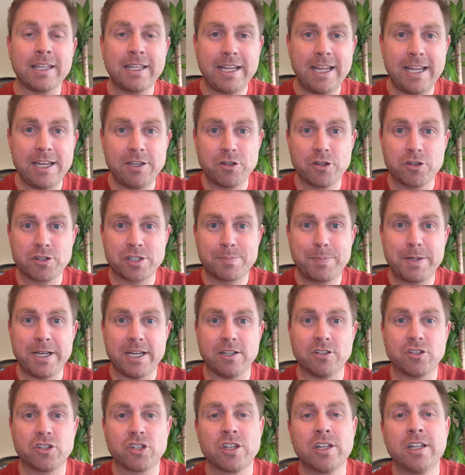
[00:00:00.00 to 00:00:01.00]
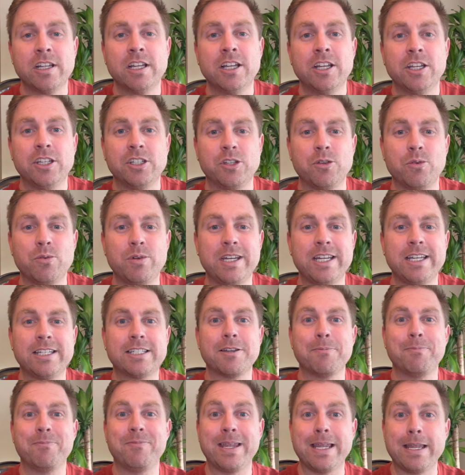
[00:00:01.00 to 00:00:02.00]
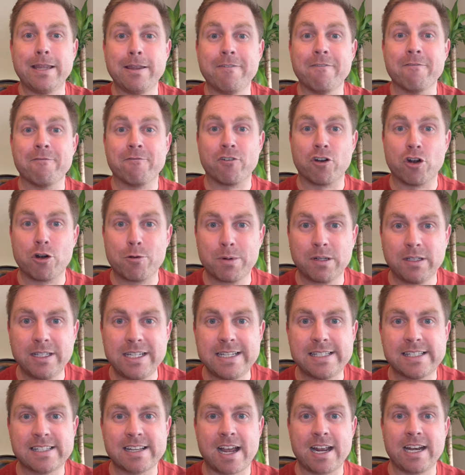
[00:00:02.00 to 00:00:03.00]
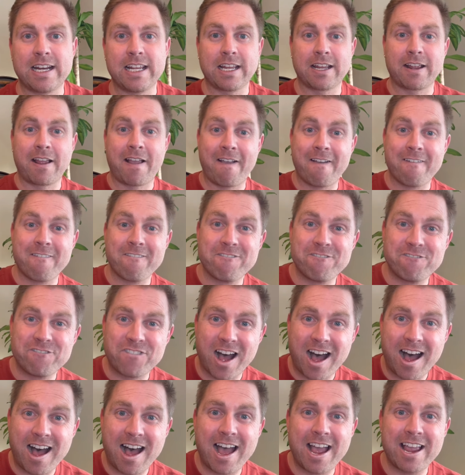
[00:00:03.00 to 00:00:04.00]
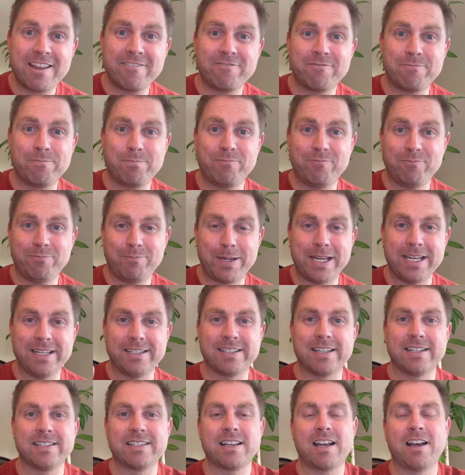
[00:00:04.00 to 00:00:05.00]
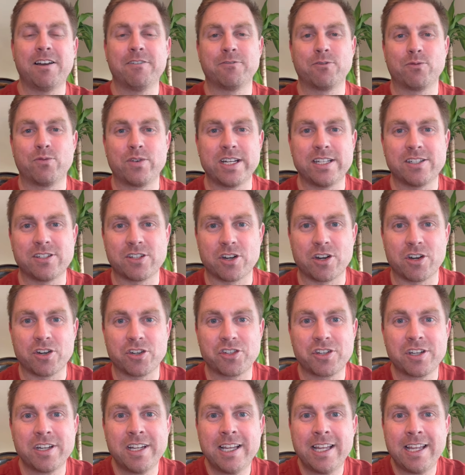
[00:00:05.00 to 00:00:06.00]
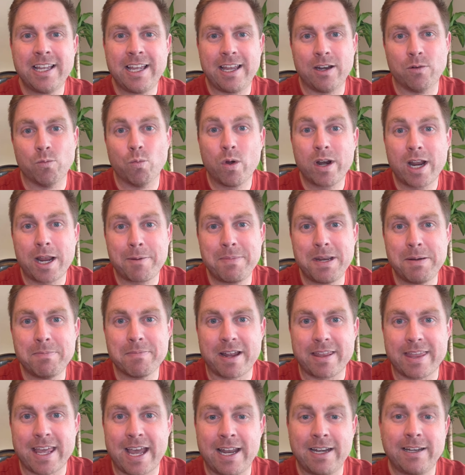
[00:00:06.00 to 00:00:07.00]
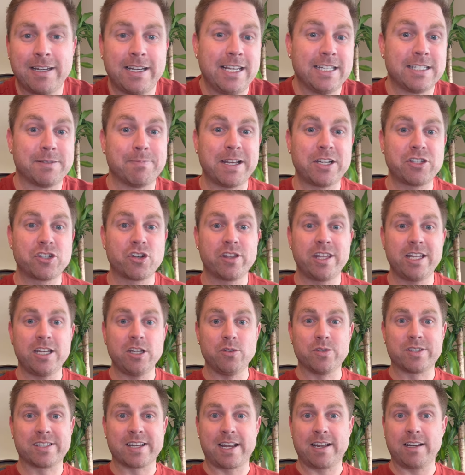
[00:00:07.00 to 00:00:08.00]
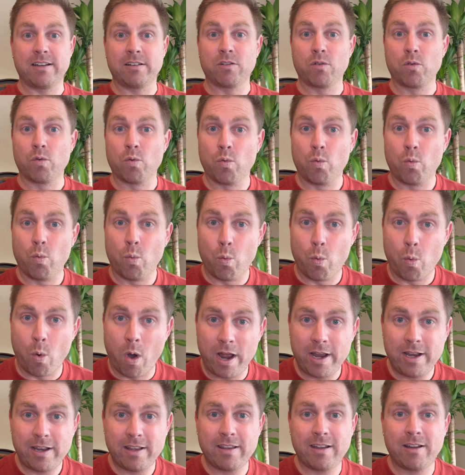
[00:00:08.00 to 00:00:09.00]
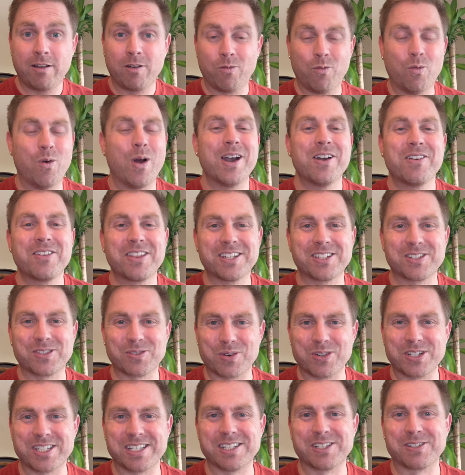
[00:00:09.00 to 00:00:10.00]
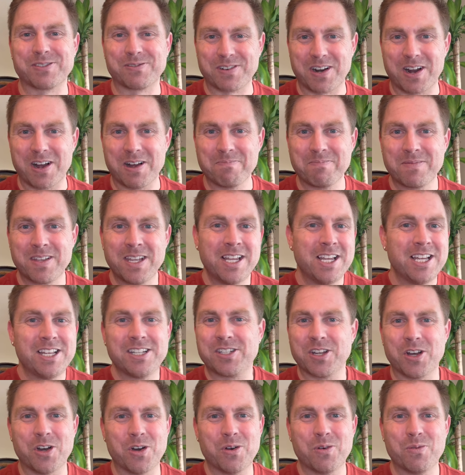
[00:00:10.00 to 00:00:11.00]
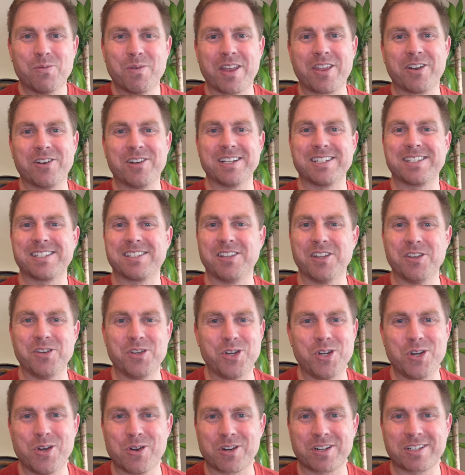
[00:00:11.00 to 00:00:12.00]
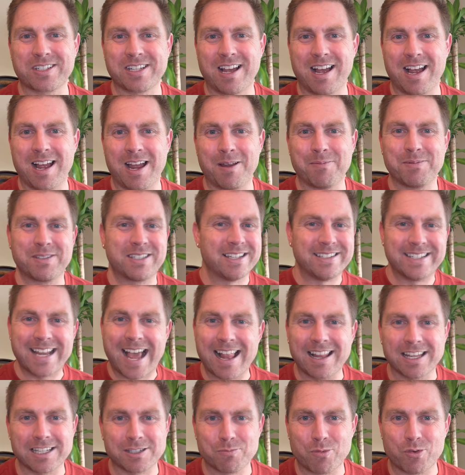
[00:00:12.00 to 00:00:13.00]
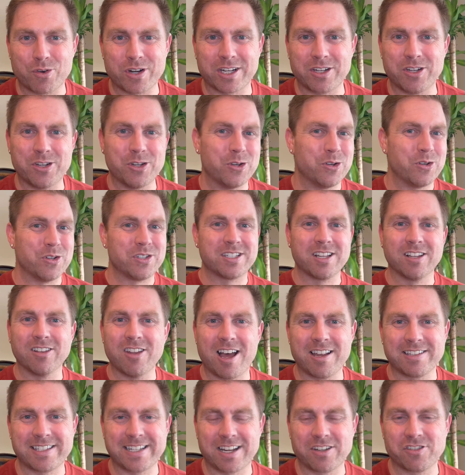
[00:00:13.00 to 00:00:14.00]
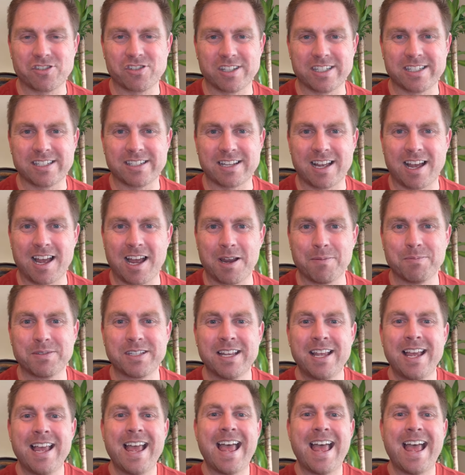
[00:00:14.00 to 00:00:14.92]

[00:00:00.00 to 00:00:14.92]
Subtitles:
In your speech, you need to be verbally citing 5 pieces of research. And what I mean by that is make sure that you cite what where the source is from. So whether it's the New York Times, the Dallas Morning News, the Los Angeles Times,